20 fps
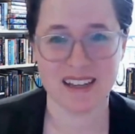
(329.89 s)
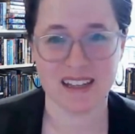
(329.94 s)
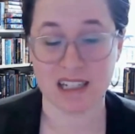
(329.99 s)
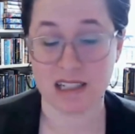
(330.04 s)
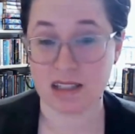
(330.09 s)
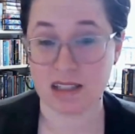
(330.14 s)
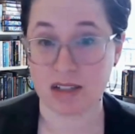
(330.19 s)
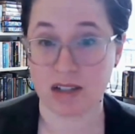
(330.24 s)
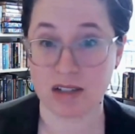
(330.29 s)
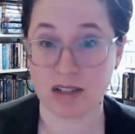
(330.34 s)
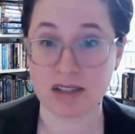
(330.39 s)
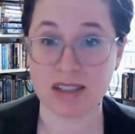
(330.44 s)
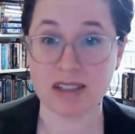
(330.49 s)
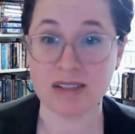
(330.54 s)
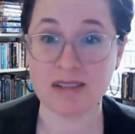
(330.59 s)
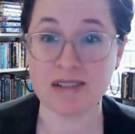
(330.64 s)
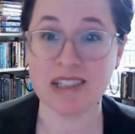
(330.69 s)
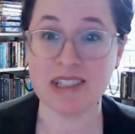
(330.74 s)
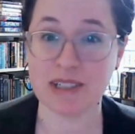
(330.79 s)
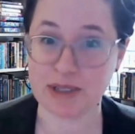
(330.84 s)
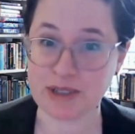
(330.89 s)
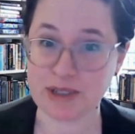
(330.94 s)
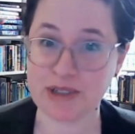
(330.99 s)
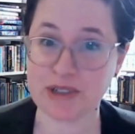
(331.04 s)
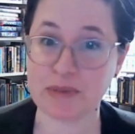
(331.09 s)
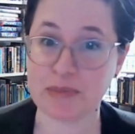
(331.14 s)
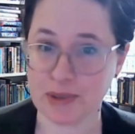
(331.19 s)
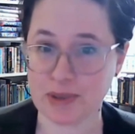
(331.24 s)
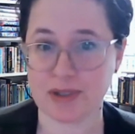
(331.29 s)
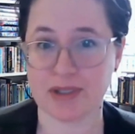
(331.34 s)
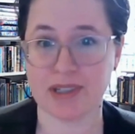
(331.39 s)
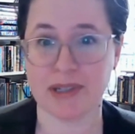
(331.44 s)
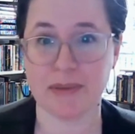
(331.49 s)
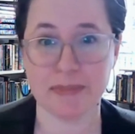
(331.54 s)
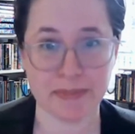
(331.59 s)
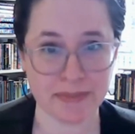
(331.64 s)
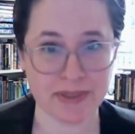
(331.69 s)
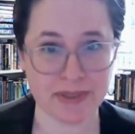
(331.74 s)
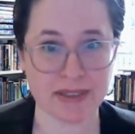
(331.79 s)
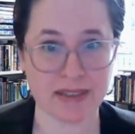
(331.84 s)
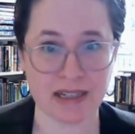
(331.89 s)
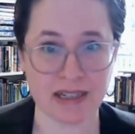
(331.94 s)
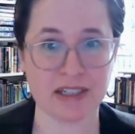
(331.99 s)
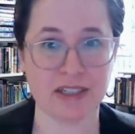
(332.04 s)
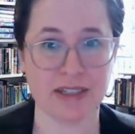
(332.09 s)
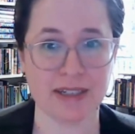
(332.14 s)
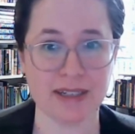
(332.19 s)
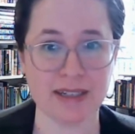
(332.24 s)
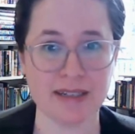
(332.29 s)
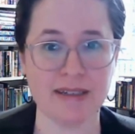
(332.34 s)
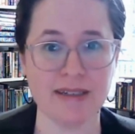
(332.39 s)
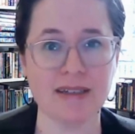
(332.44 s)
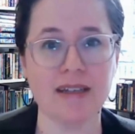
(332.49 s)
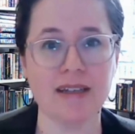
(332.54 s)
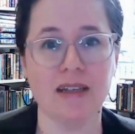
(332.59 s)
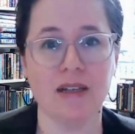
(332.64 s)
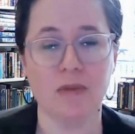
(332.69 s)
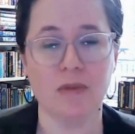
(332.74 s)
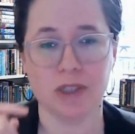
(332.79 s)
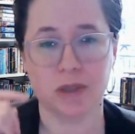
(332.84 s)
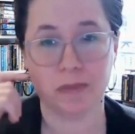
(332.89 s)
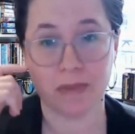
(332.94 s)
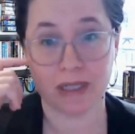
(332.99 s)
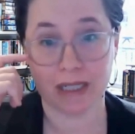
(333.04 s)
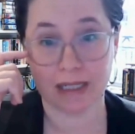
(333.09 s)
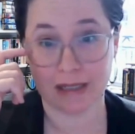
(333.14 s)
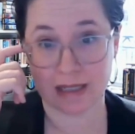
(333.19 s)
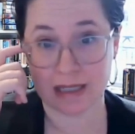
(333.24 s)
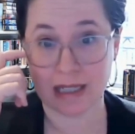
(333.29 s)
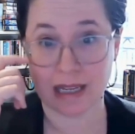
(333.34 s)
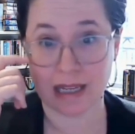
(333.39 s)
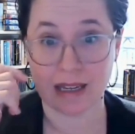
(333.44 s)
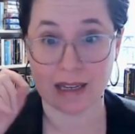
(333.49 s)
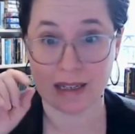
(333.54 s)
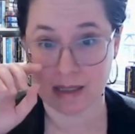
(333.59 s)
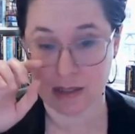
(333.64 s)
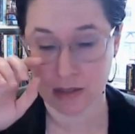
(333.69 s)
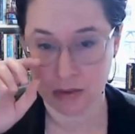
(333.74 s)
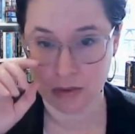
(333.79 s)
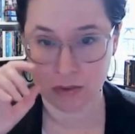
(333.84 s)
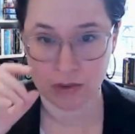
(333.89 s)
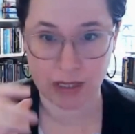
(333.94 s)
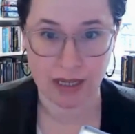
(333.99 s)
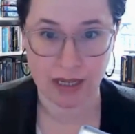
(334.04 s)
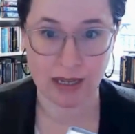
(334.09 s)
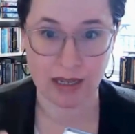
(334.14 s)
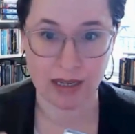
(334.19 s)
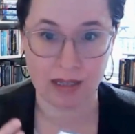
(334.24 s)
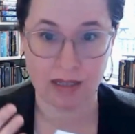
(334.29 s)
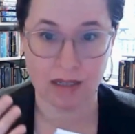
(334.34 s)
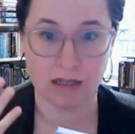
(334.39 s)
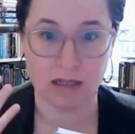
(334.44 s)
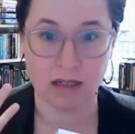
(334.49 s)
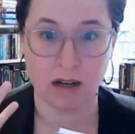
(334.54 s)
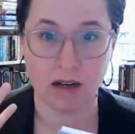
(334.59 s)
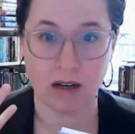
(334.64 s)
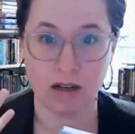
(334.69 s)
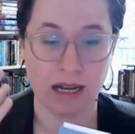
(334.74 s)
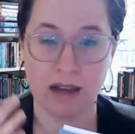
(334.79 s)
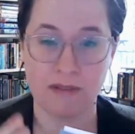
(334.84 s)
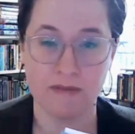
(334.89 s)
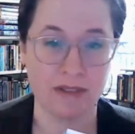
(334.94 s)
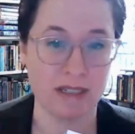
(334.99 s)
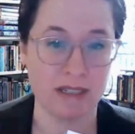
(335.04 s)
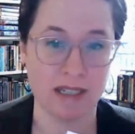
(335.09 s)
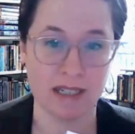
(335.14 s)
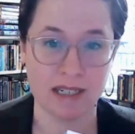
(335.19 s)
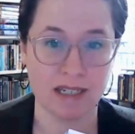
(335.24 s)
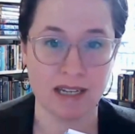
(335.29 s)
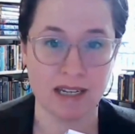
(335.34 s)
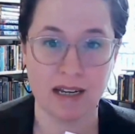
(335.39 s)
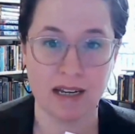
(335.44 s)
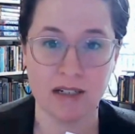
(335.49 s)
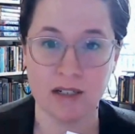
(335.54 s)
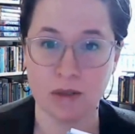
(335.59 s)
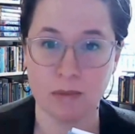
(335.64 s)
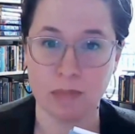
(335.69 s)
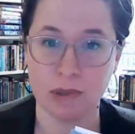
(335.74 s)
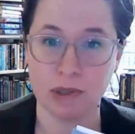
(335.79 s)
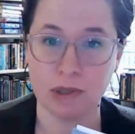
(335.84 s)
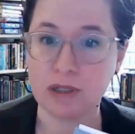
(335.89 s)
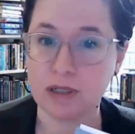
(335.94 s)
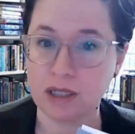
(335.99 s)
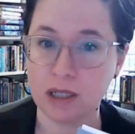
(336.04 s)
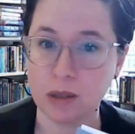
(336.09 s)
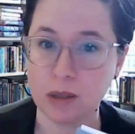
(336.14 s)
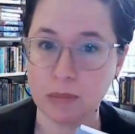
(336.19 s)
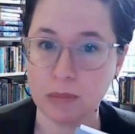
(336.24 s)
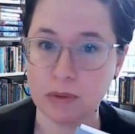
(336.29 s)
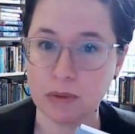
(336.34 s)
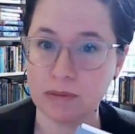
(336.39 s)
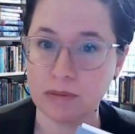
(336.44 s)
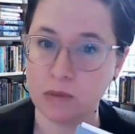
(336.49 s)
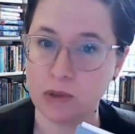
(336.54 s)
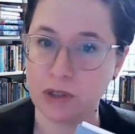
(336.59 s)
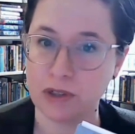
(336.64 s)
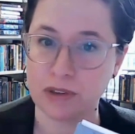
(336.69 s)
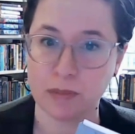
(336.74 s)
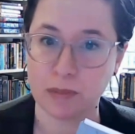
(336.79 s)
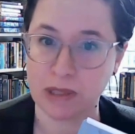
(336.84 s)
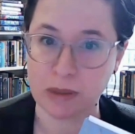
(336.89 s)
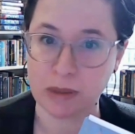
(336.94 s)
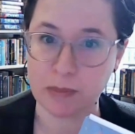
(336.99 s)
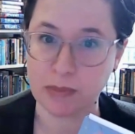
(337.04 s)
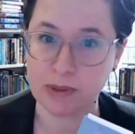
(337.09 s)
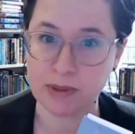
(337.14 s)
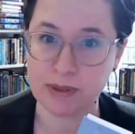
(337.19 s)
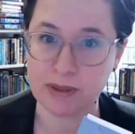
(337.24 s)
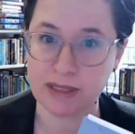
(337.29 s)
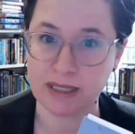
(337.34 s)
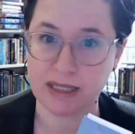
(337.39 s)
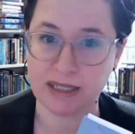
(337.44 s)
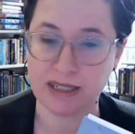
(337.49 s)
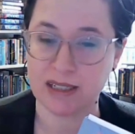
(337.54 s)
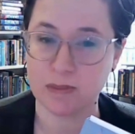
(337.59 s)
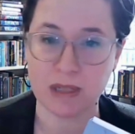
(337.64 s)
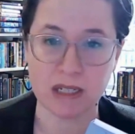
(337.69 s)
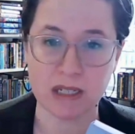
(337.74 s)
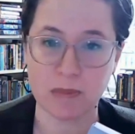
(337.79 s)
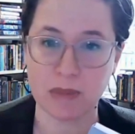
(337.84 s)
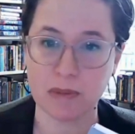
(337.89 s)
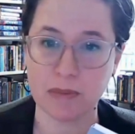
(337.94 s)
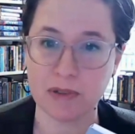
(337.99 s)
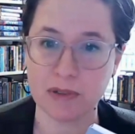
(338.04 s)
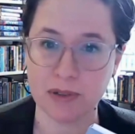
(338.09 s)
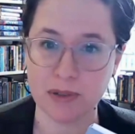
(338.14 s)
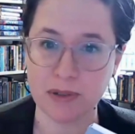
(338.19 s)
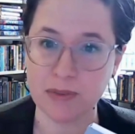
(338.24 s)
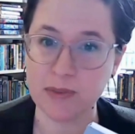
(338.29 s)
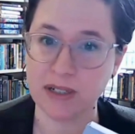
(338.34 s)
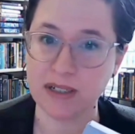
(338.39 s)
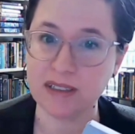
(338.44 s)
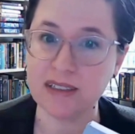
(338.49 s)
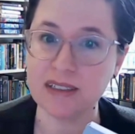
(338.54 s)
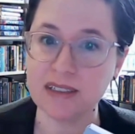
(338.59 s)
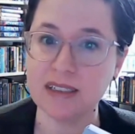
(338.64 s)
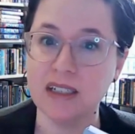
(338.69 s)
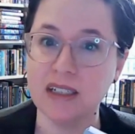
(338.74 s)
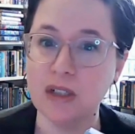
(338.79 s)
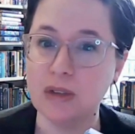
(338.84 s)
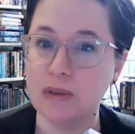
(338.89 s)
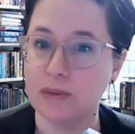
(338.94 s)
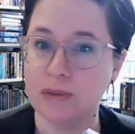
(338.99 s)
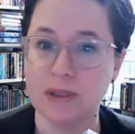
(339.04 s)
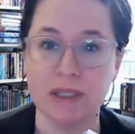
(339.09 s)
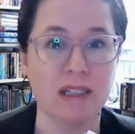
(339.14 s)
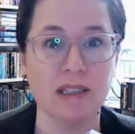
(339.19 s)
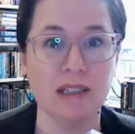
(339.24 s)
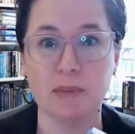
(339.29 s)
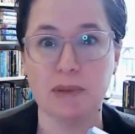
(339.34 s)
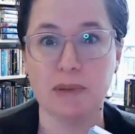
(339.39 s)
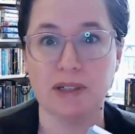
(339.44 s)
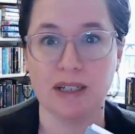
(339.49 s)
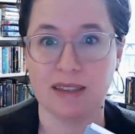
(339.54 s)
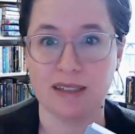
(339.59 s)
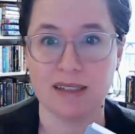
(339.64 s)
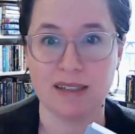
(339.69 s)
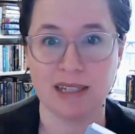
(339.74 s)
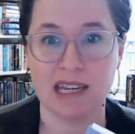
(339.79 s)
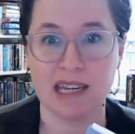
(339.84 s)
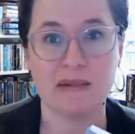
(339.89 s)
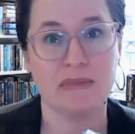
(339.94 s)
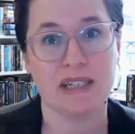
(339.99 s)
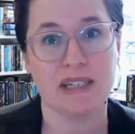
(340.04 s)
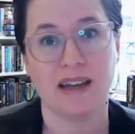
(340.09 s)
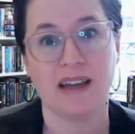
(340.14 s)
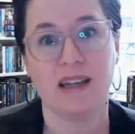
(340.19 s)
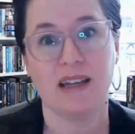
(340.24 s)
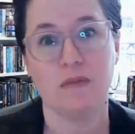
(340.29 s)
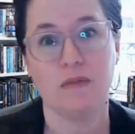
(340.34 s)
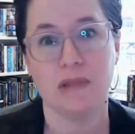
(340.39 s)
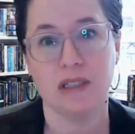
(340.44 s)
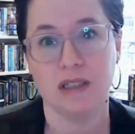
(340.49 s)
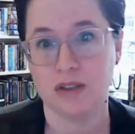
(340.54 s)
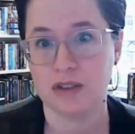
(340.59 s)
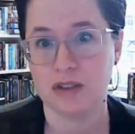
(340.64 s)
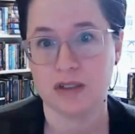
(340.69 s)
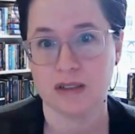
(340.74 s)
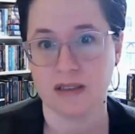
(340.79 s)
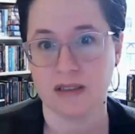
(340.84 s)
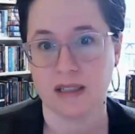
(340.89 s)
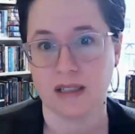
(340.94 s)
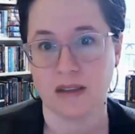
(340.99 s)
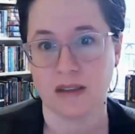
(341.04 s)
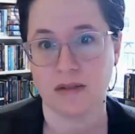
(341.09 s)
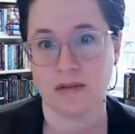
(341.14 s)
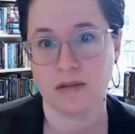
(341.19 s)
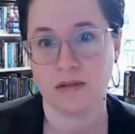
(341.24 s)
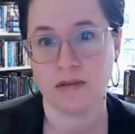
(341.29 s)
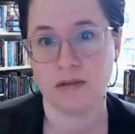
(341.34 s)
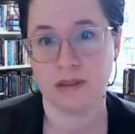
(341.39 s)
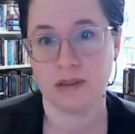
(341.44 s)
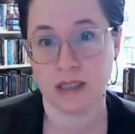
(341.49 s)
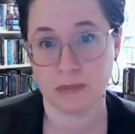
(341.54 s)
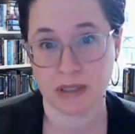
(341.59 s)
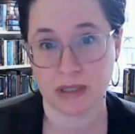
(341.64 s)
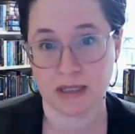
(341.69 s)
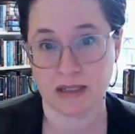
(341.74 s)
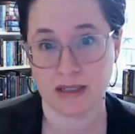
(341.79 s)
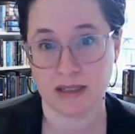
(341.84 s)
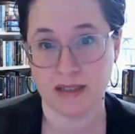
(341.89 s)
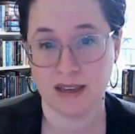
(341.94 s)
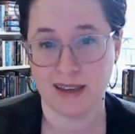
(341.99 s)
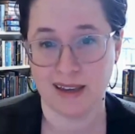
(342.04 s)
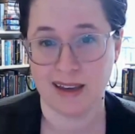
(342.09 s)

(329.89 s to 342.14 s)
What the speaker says: It's also a digital book club selection, which means that you can have an entire book club worth of people, like as many people as you want, reading the book at the same time digitally through Libby.